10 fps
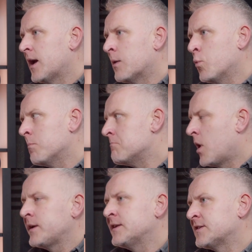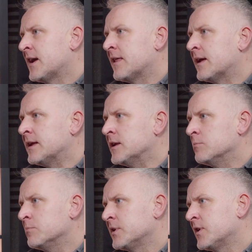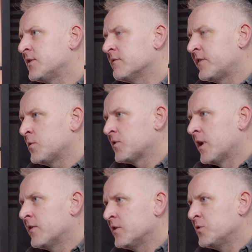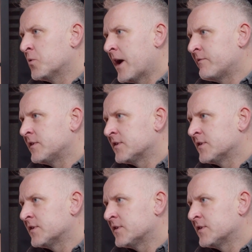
and what mindset are they in? Because it feels like that you're having